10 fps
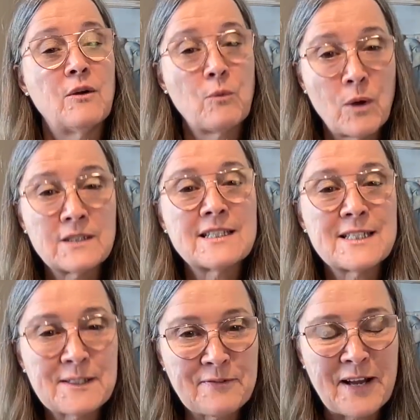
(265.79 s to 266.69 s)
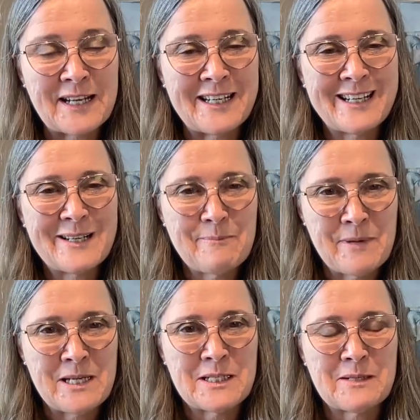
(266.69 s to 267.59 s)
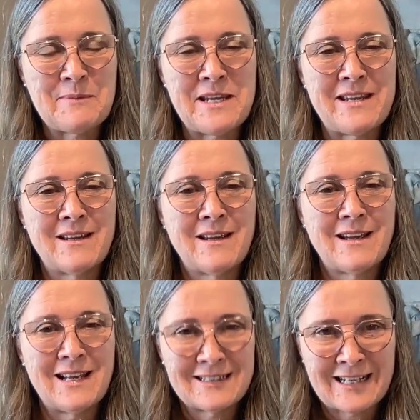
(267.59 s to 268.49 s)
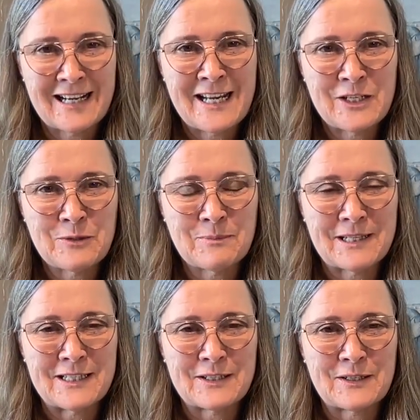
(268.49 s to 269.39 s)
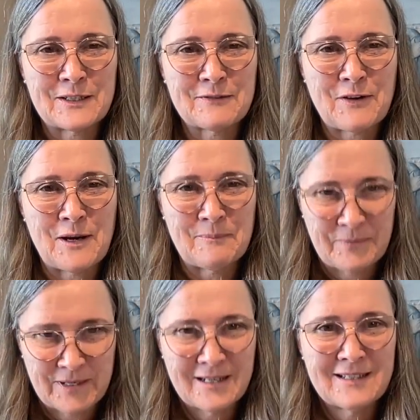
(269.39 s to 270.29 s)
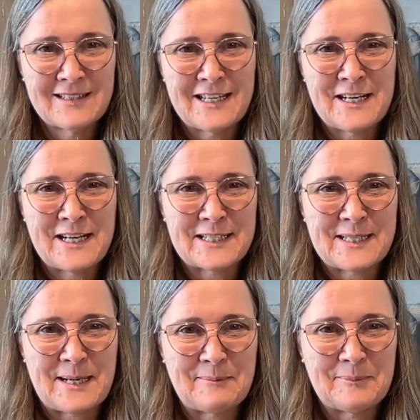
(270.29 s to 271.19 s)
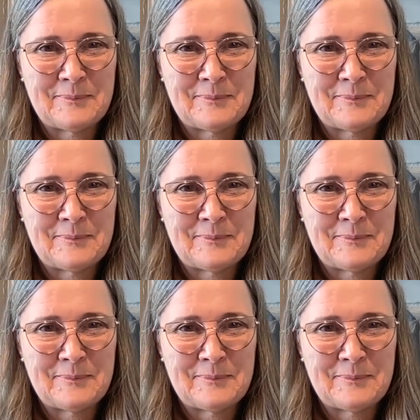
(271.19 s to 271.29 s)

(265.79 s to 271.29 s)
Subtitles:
what does fun mean to me as I age in place on this farm? See you next time.